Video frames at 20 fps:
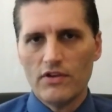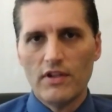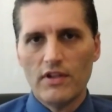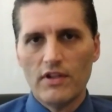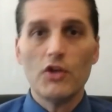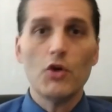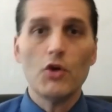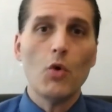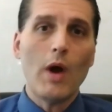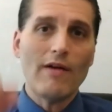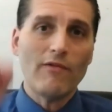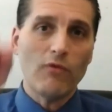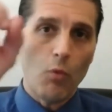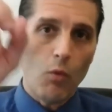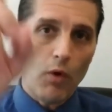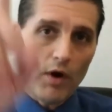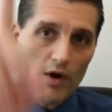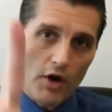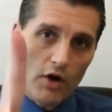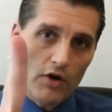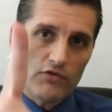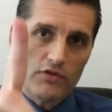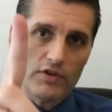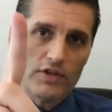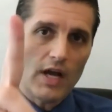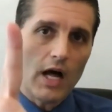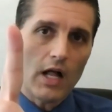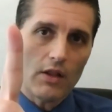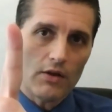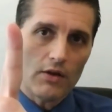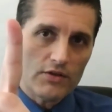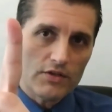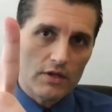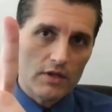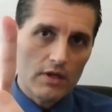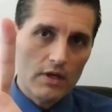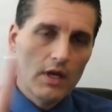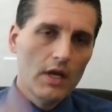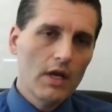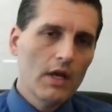in there. You have $100.
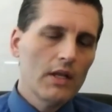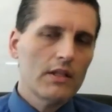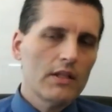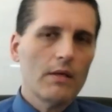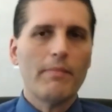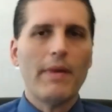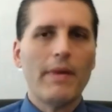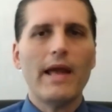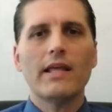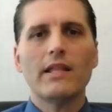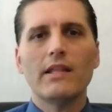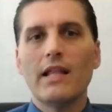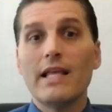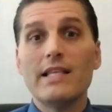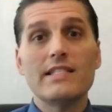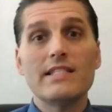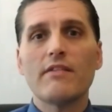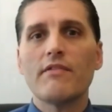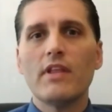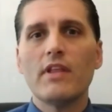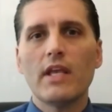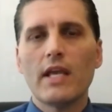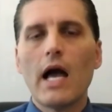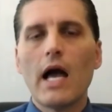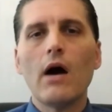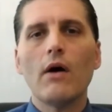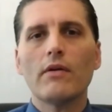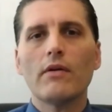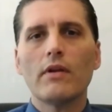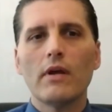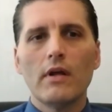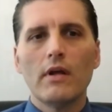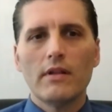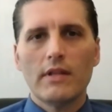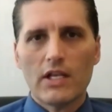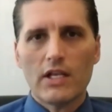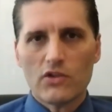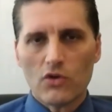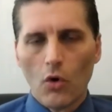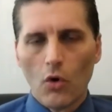The bank lends everything out.
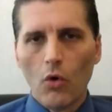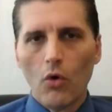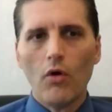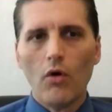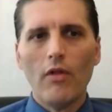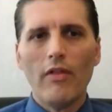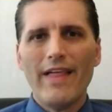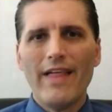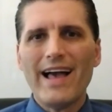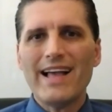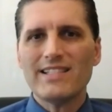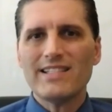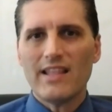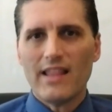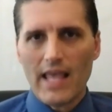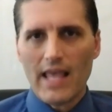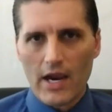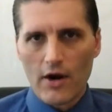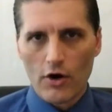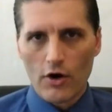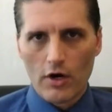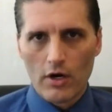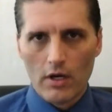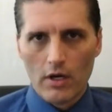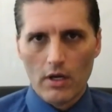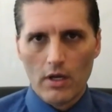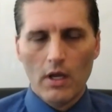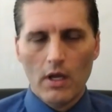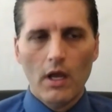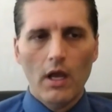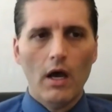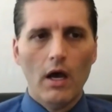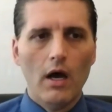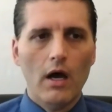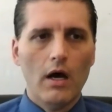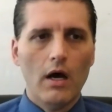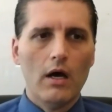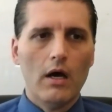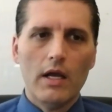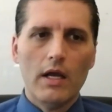That's all that's there.
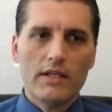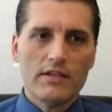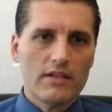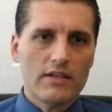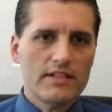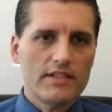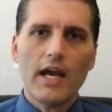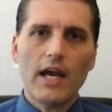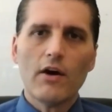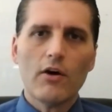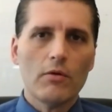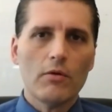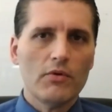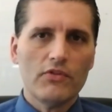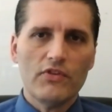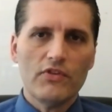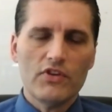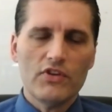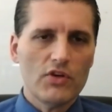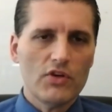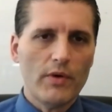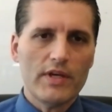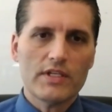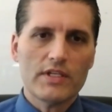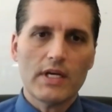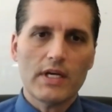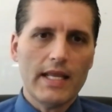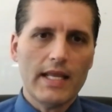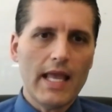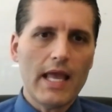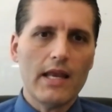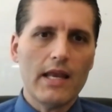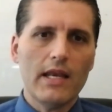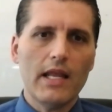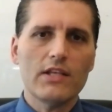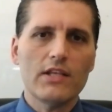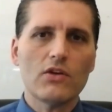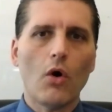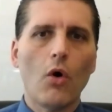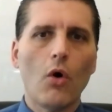Uh, it's a terrible situation. Again,
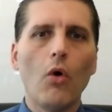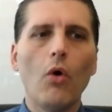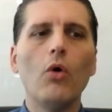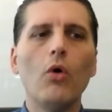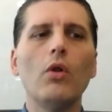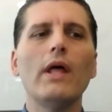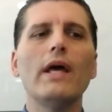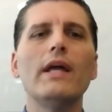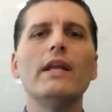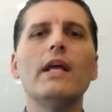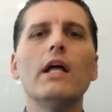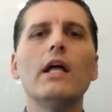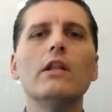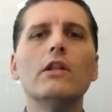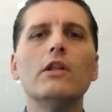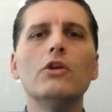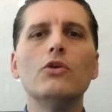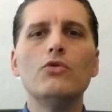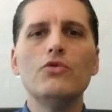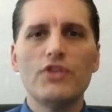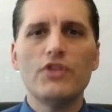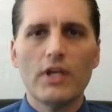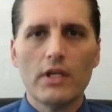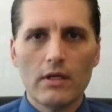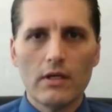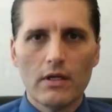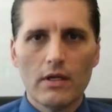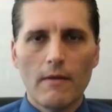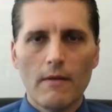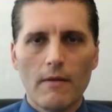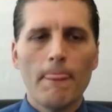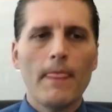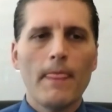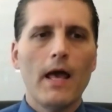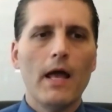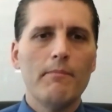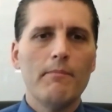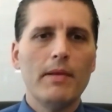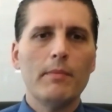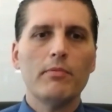it's all an illusion.
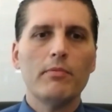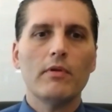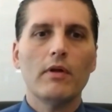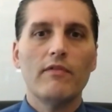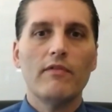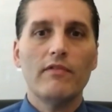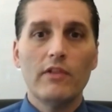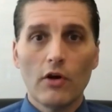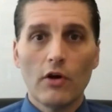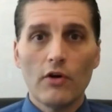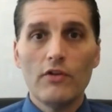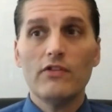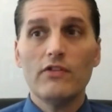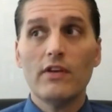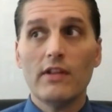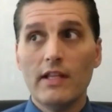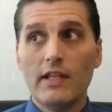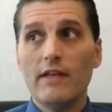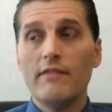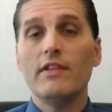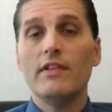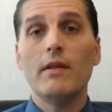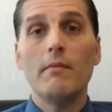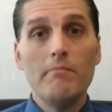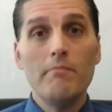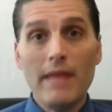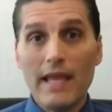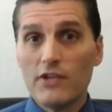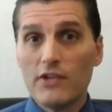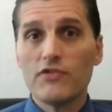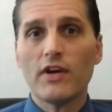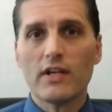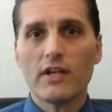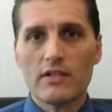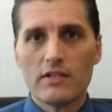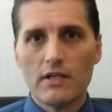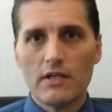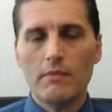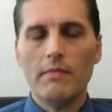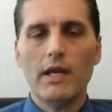And people have learned to live in the
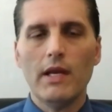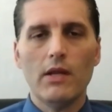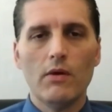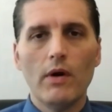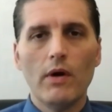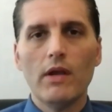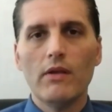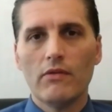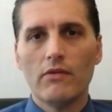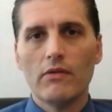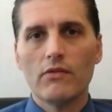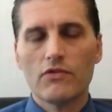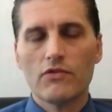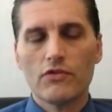matrix in many ways. It's